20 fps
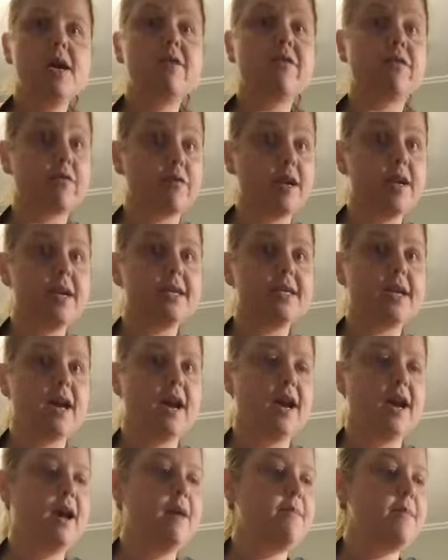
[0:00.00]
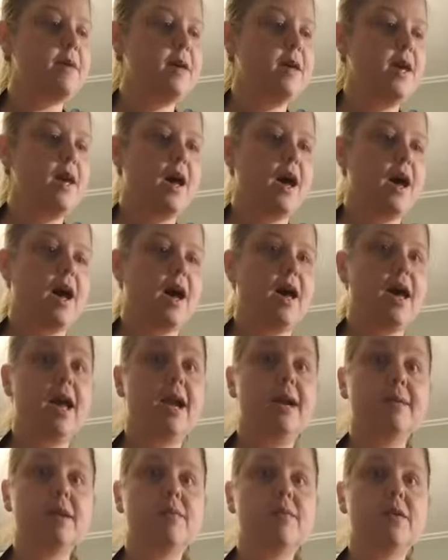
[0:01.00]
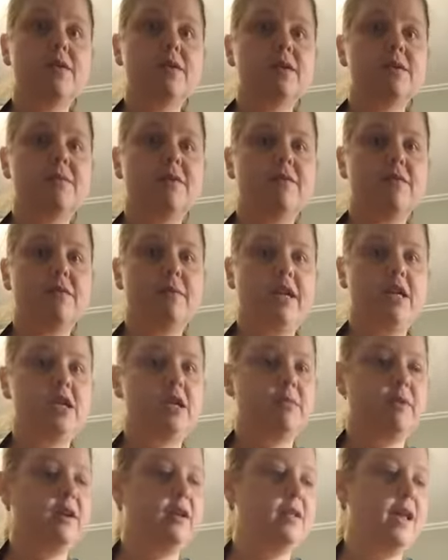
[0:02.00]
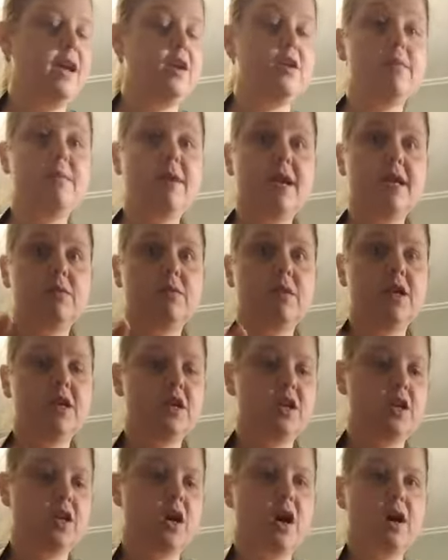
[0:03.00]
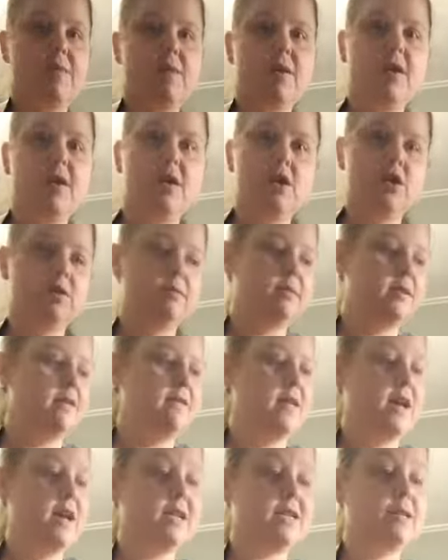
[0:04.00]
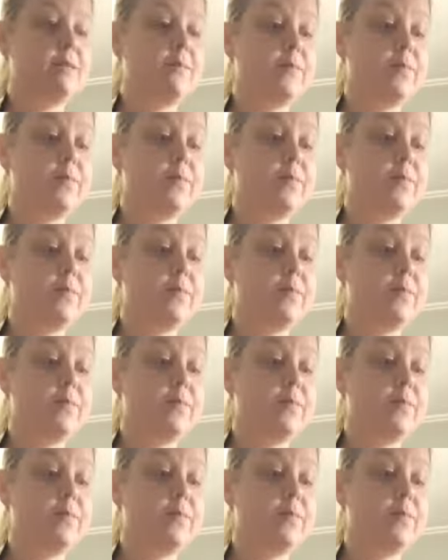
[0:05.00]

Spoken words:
Free to sign up. And I'm going to post some information about it later, but I just wanted to talk about it in terms of this.